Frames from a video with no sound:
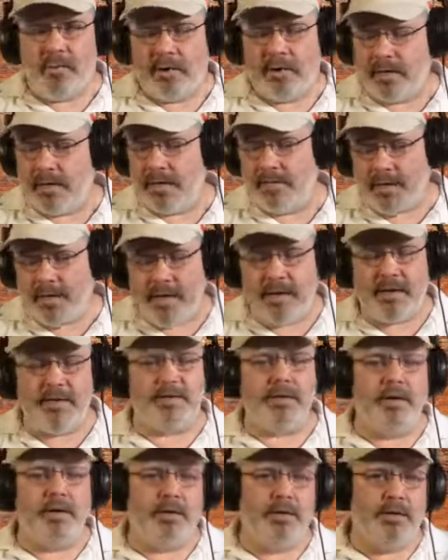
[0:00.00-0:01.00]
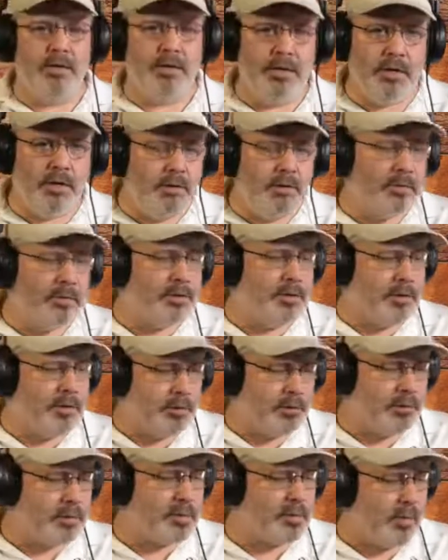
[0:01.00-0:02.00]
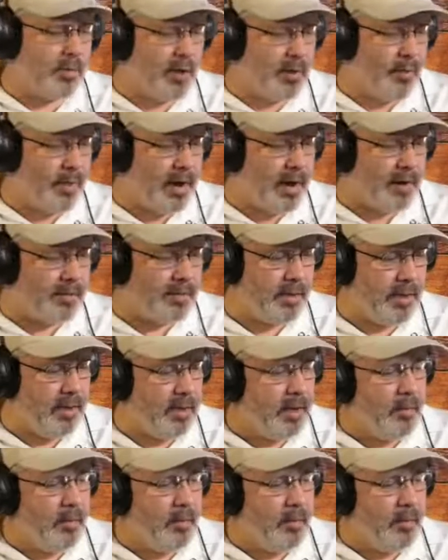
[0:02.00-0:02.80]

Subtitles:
but that is a huge, huge smallmouth.